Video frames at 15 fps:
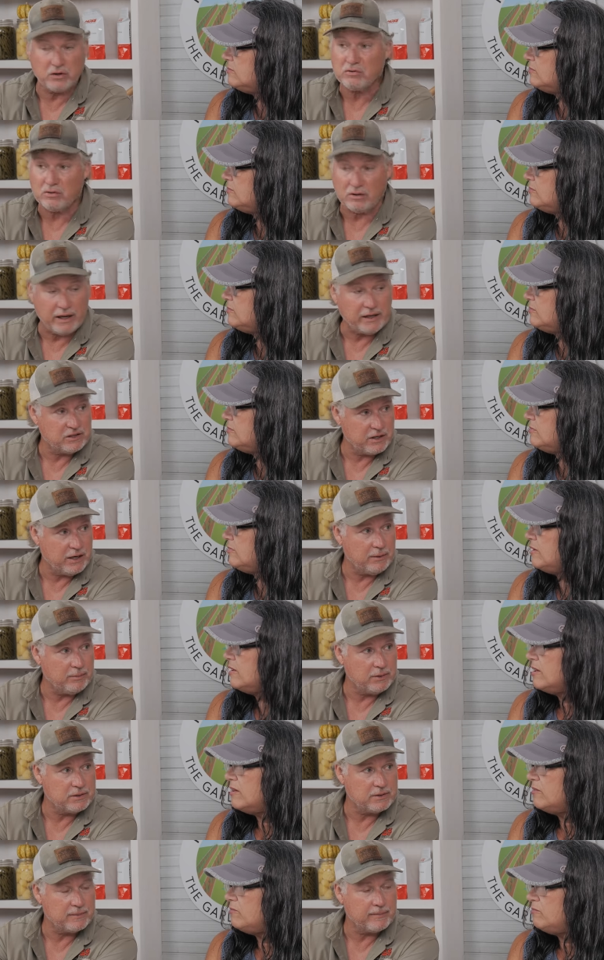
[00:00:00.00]
Speaker 1: her late
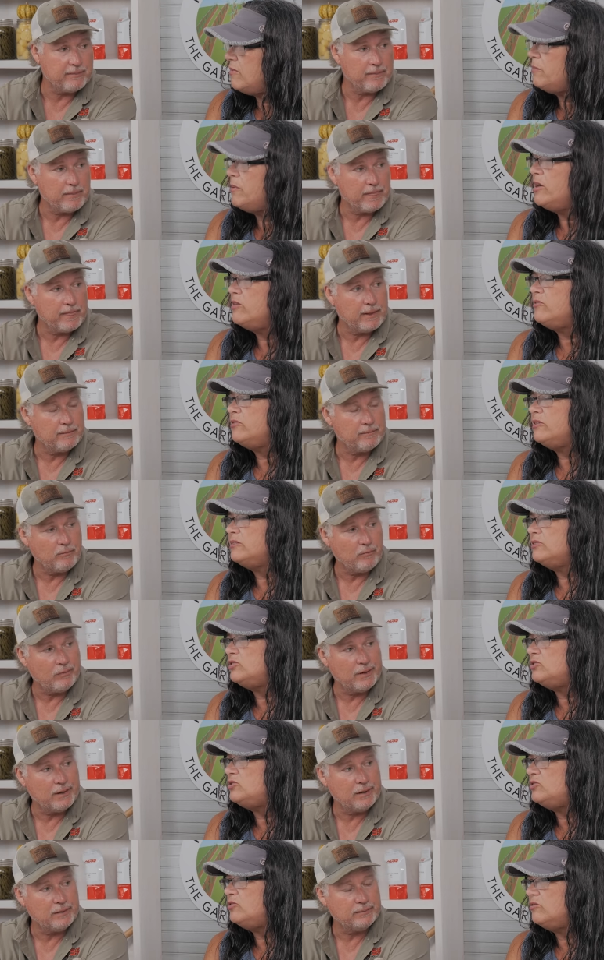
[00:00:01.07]
70s.
Speaker 2: My mother
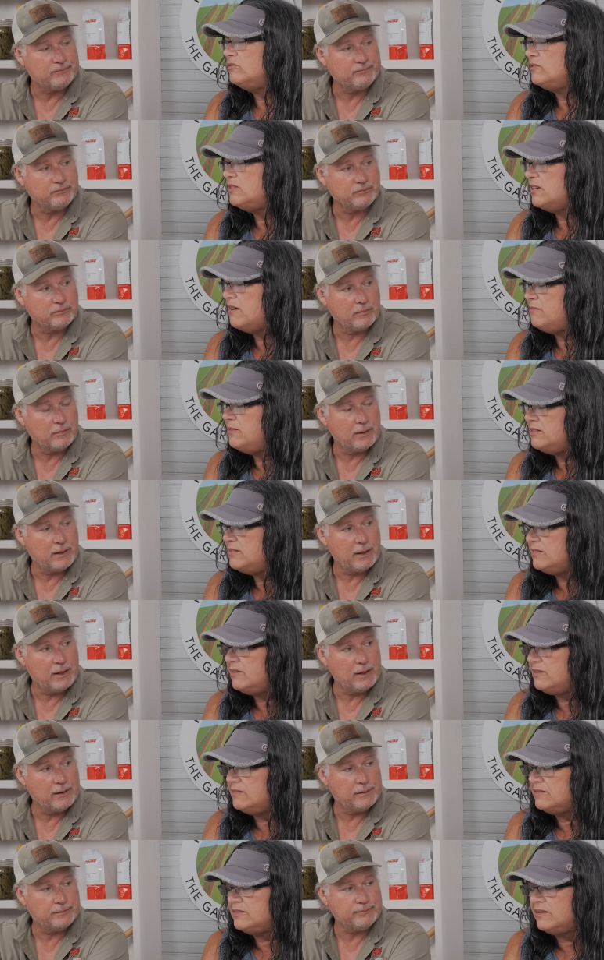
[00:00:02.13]
just turned
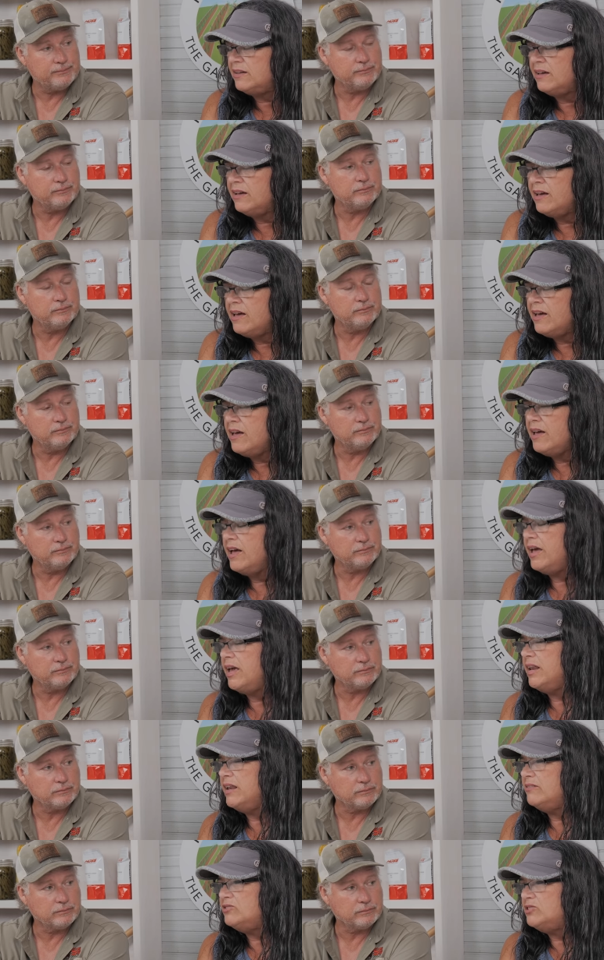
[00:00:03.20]
76,
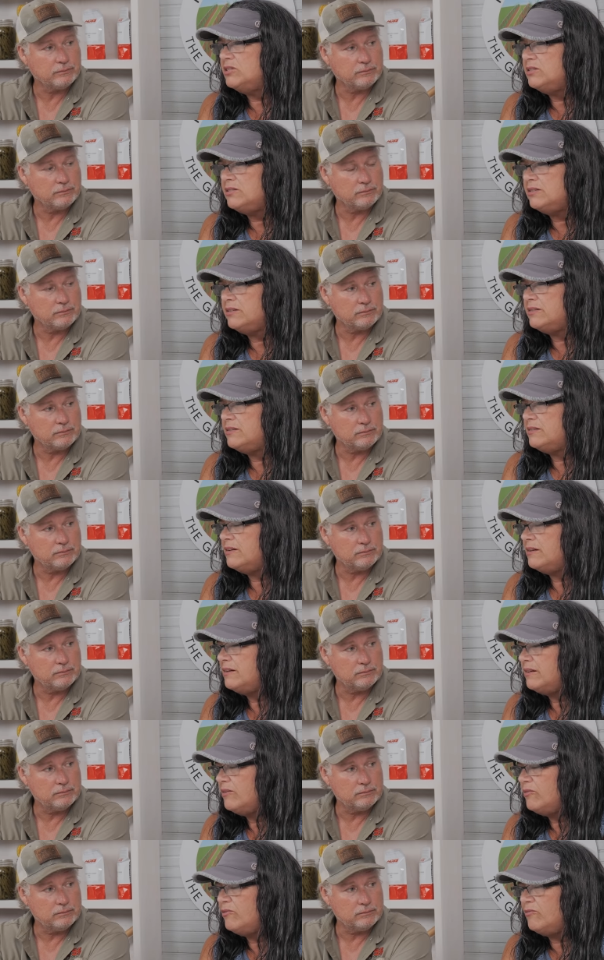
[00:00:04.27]
and if she's
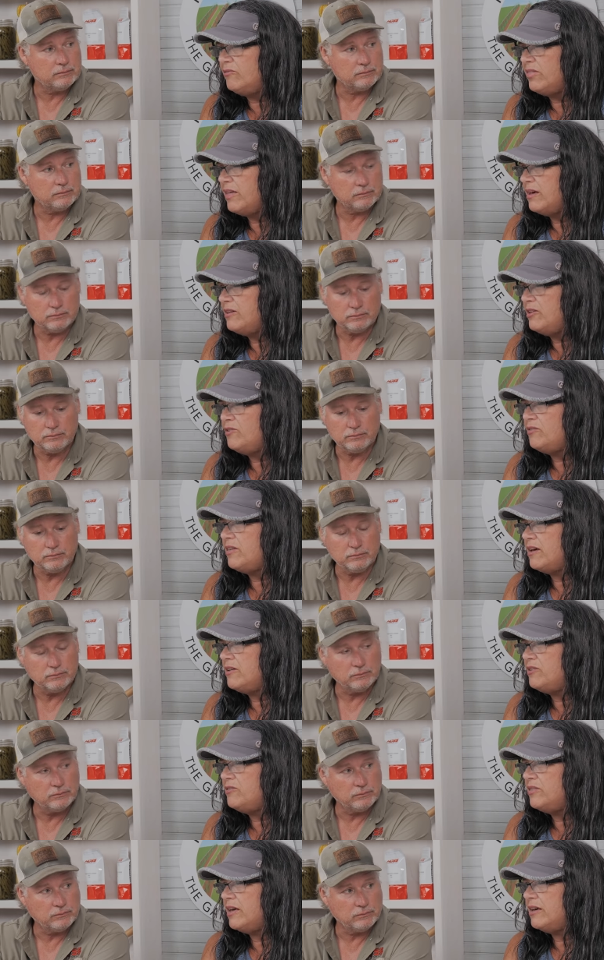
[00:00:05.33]
listening, oh, thank you,
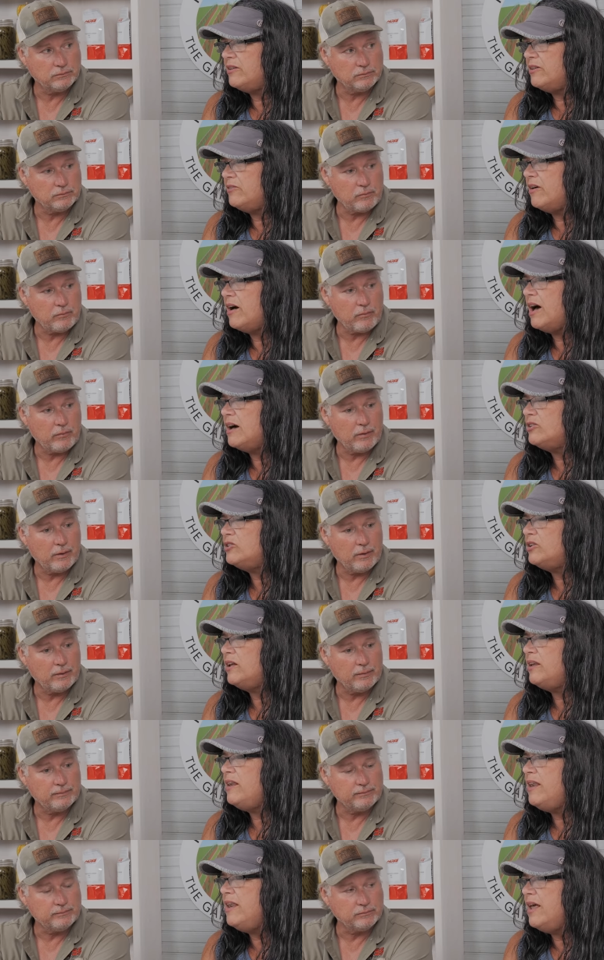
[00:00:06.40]
thank you, thank you. I could
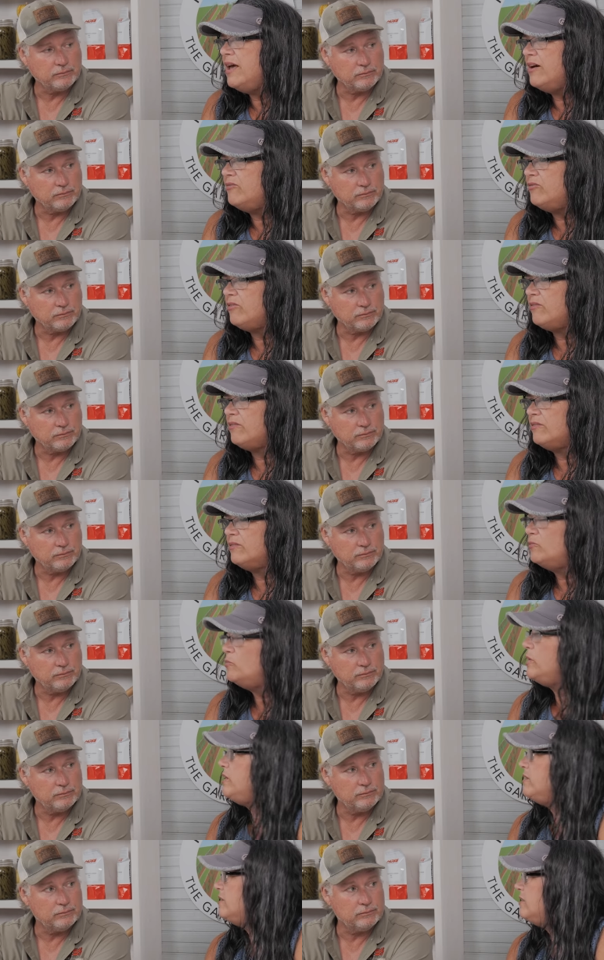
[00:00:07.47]
have never,
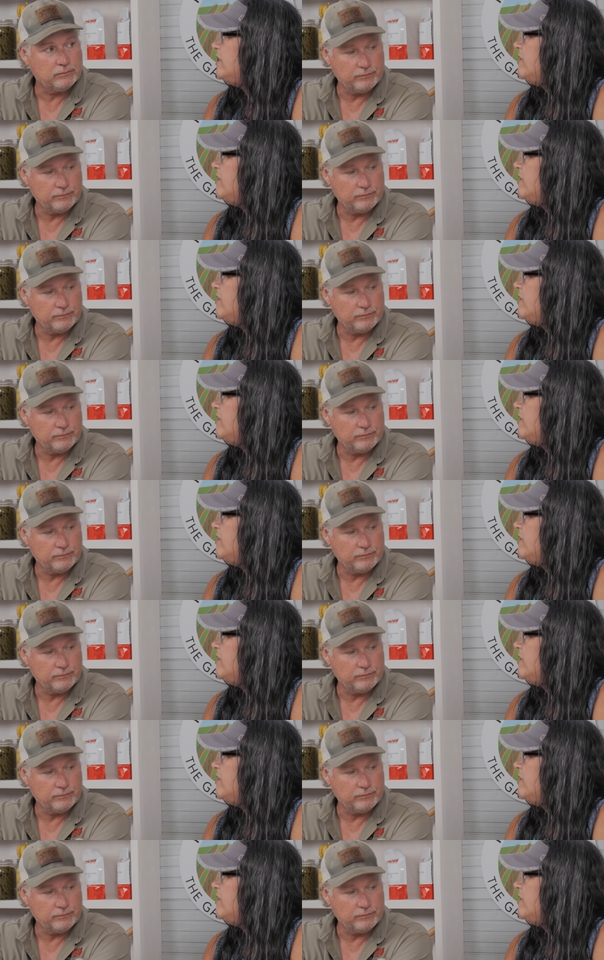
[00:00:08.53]
we could have